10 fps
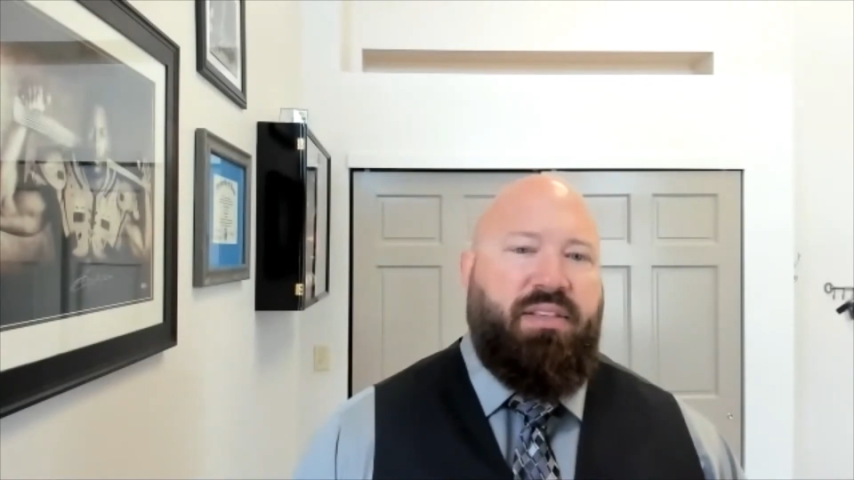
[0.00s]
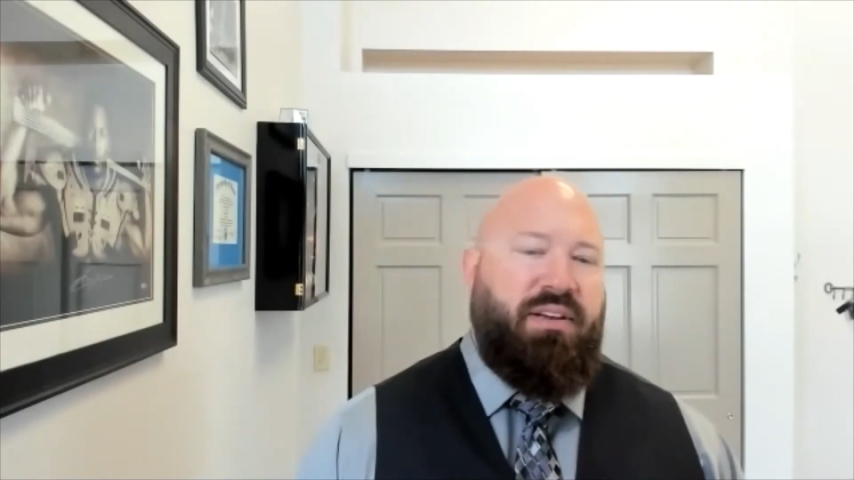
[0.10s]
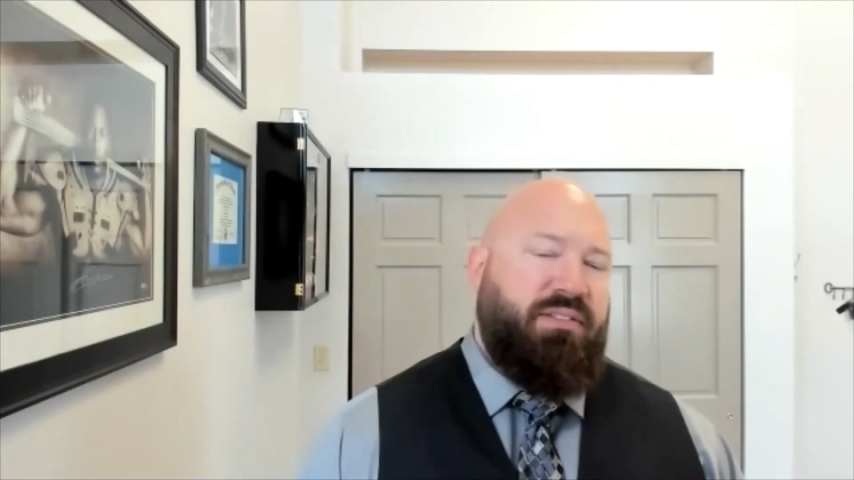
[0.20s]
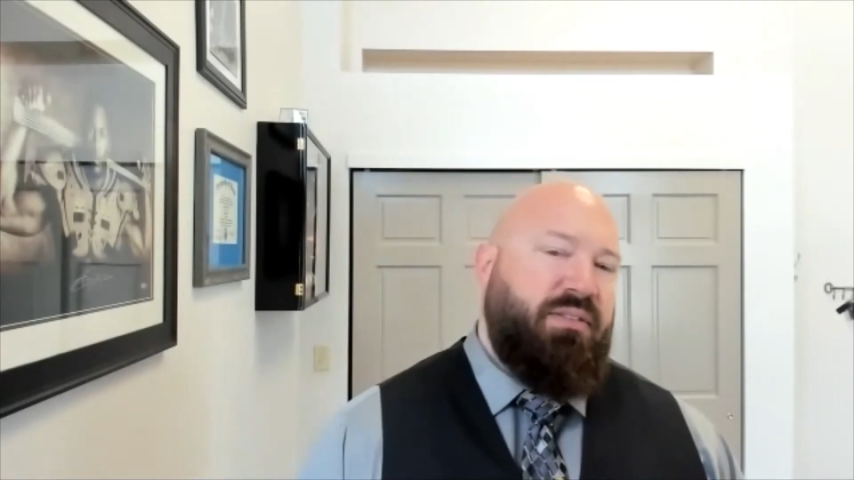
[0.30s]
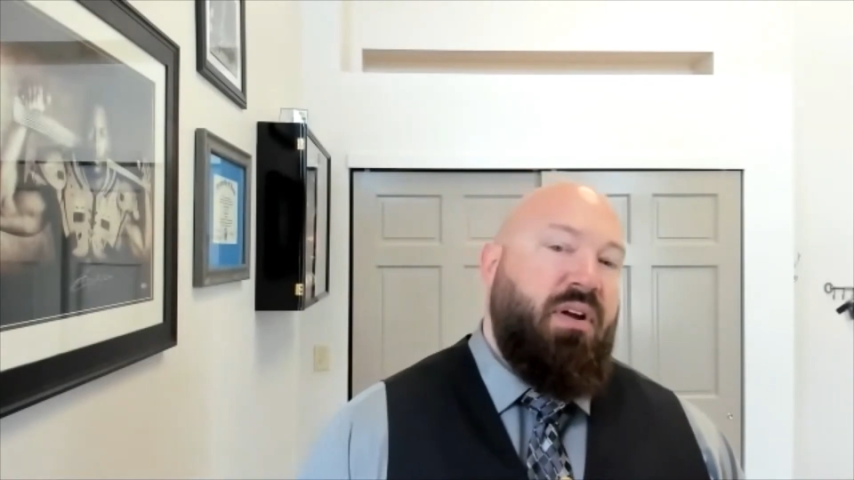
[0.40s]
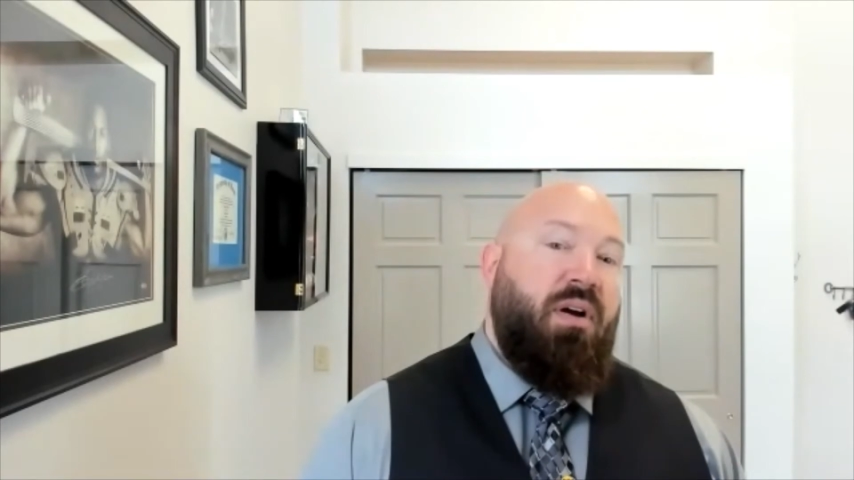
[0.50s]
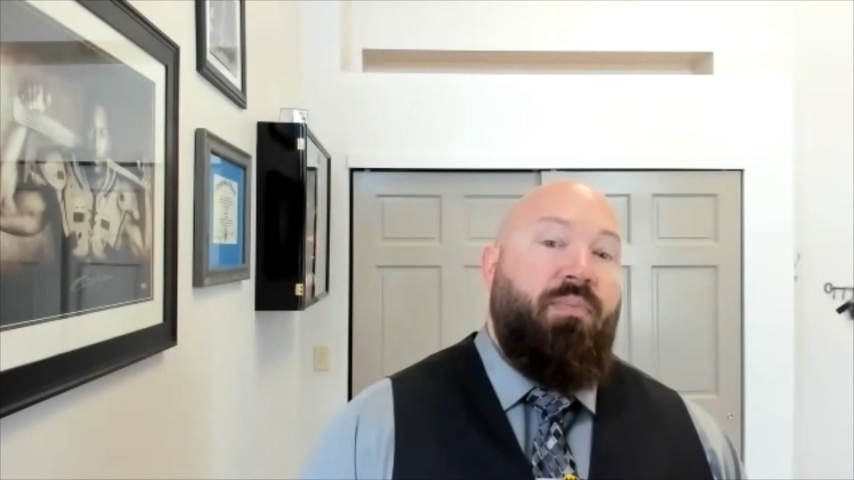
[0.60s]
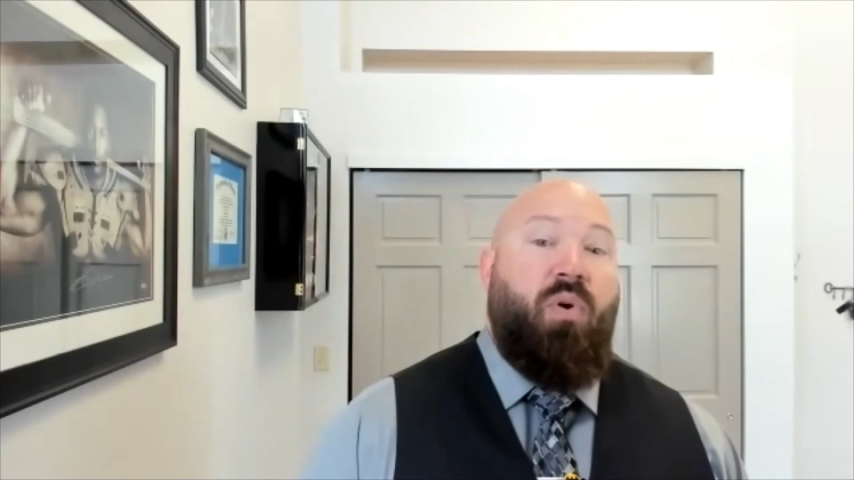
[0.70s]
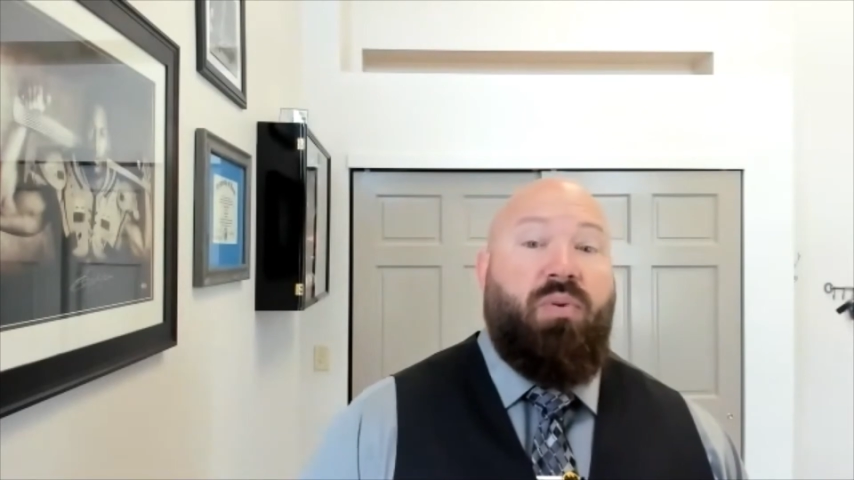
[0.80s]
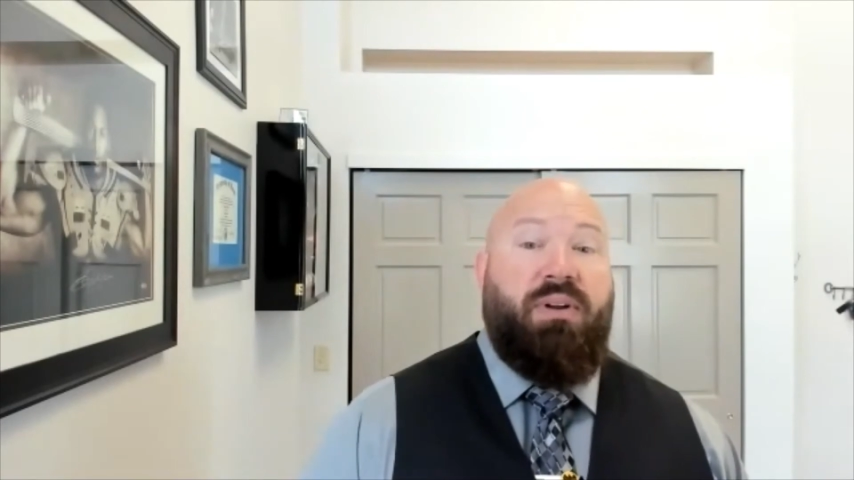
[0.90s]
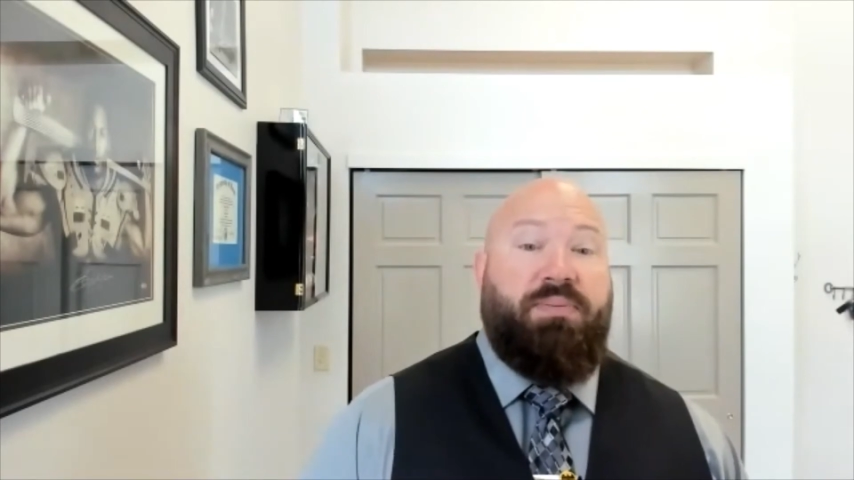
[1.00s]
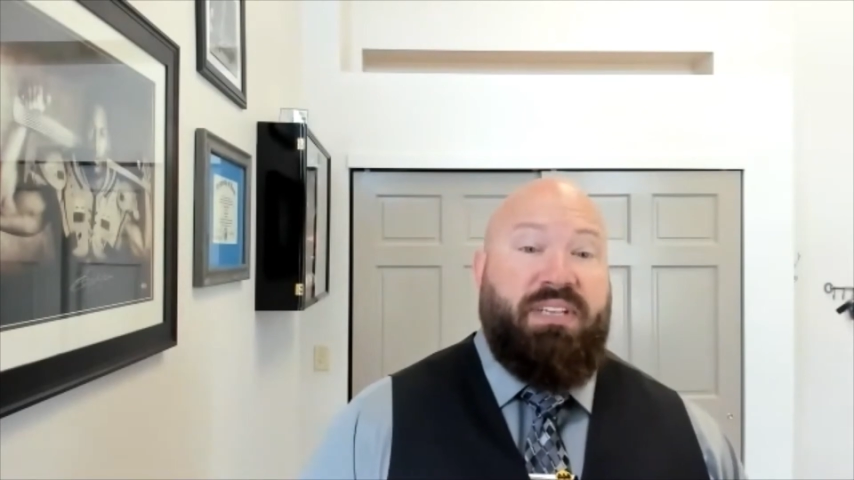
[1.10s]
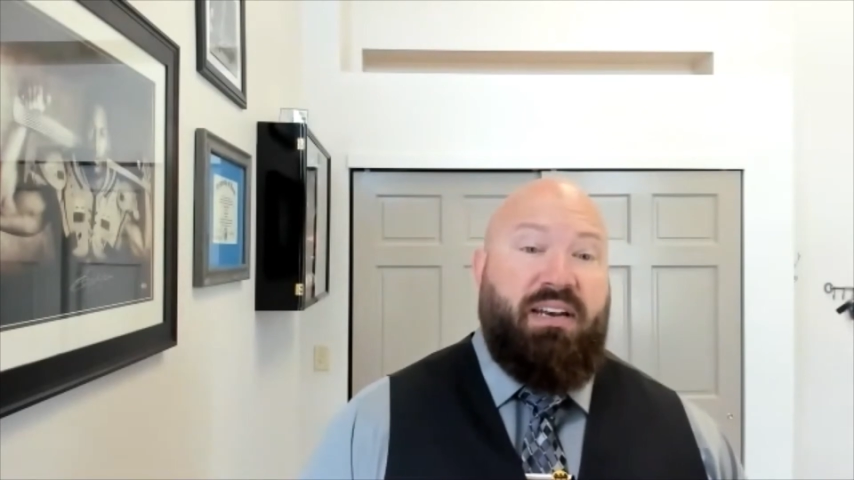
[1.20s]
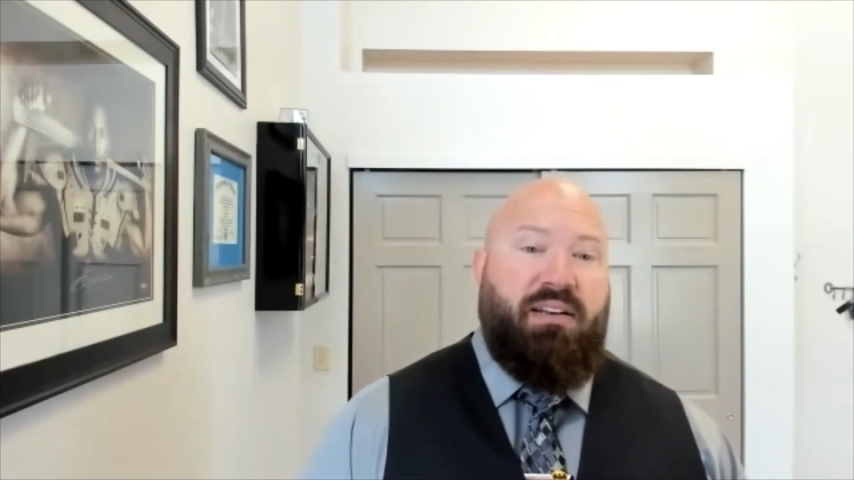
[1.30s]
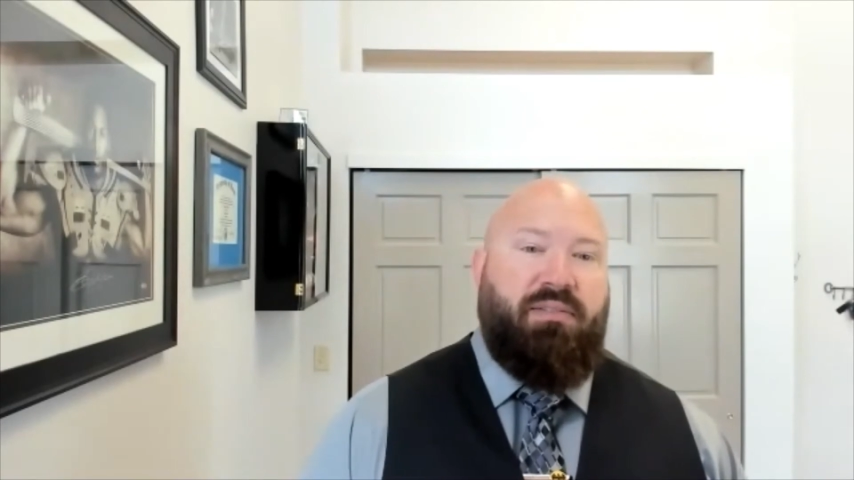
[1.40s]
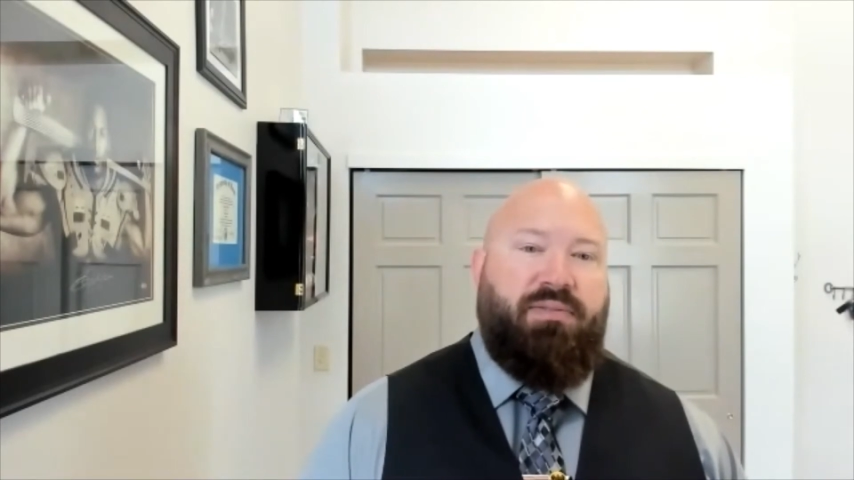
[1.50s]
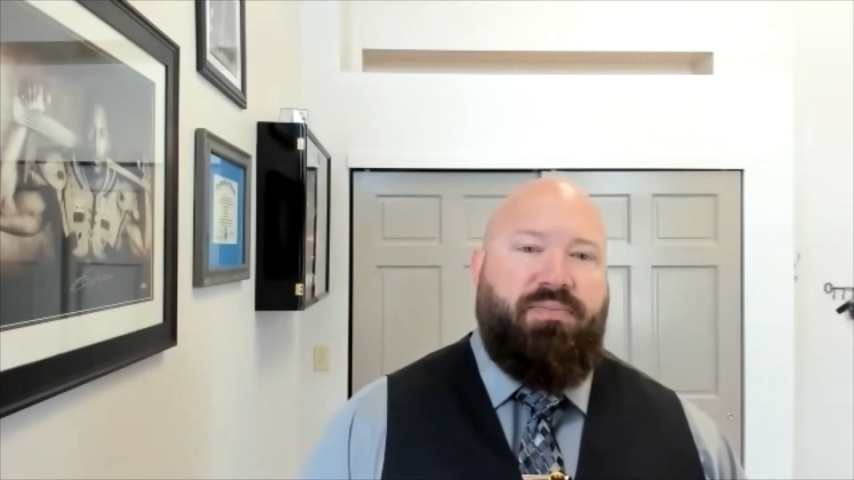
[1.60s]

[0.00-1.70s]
thus more representative